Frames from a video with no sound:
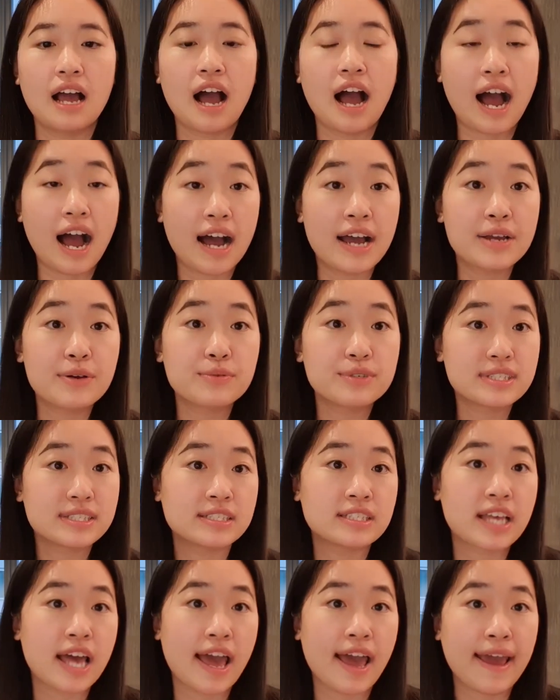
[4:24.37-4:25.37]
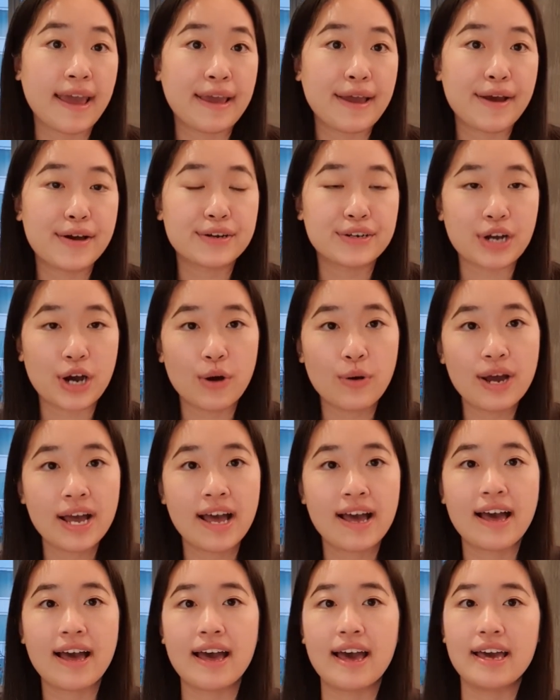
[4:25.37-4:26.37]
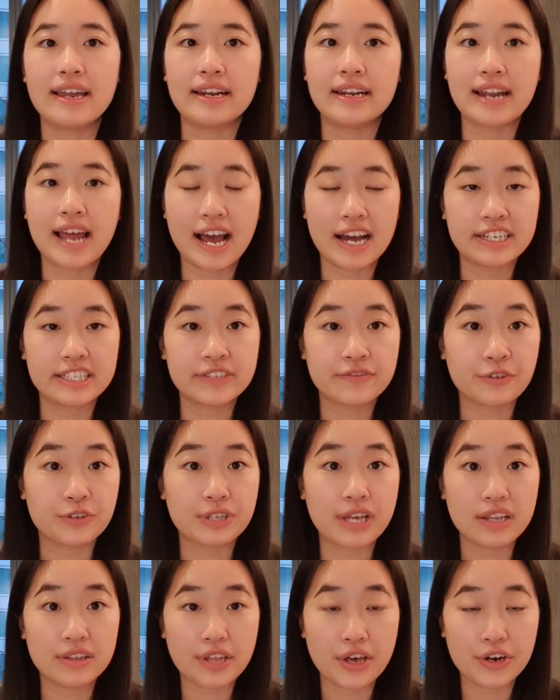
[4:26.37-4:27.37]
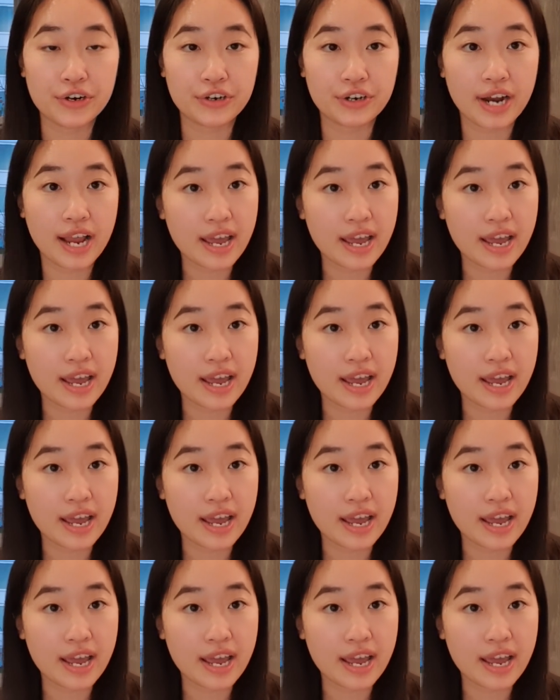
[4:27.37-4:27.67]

I would say go ahead and ask for that letter